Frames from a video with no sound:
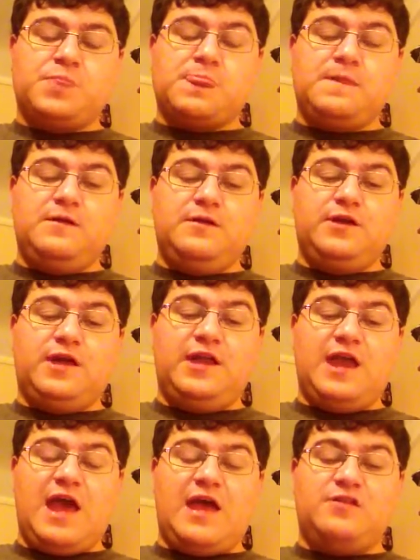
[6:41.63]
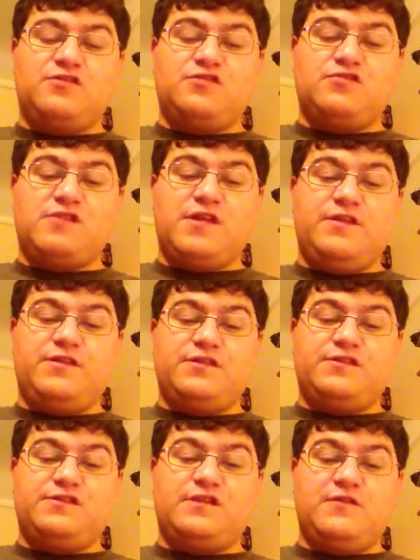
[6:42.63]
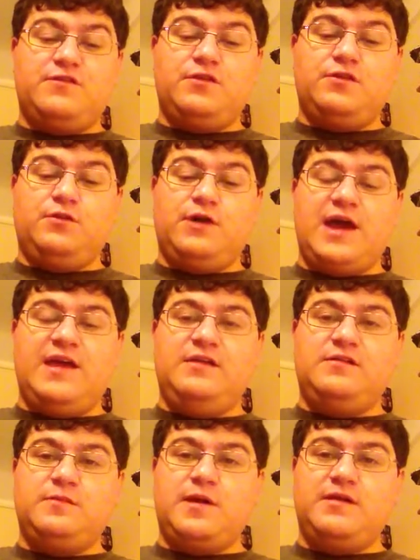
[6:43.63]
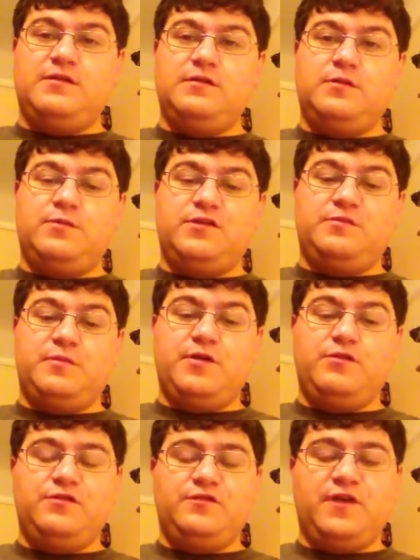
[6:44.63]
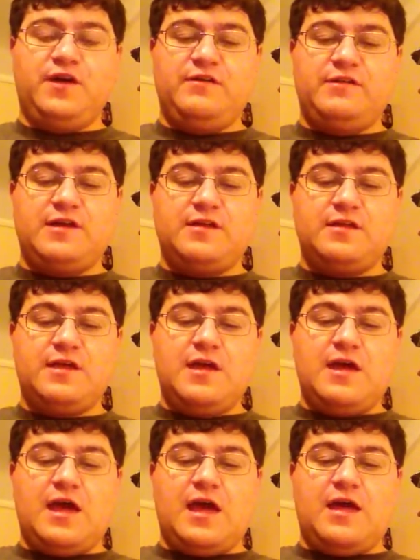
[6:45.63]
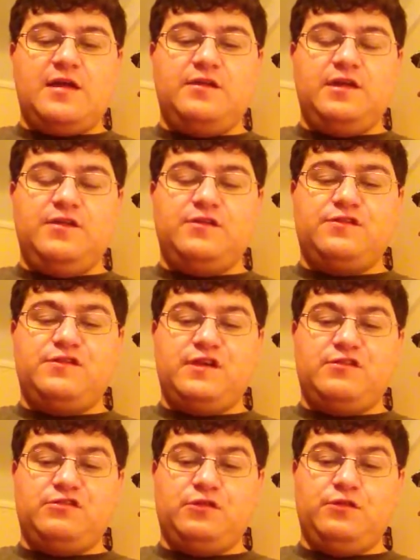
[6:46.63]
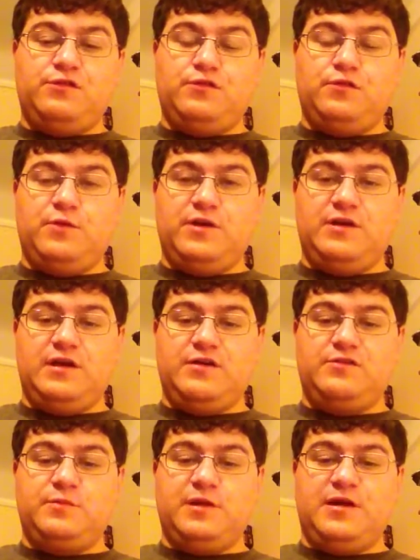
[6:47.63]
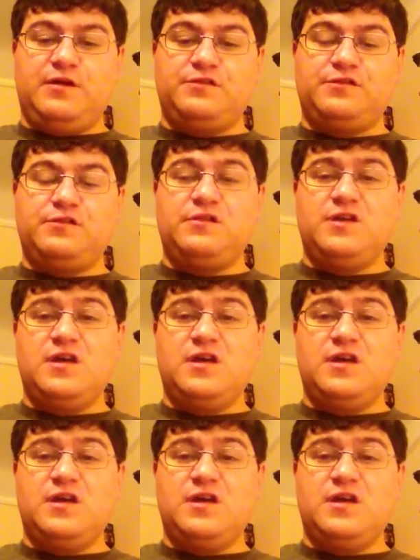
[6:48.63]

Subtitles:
You're looking at strength 7 or 8 depending on which mode you fire at, and either 6 shots or 1 large blast.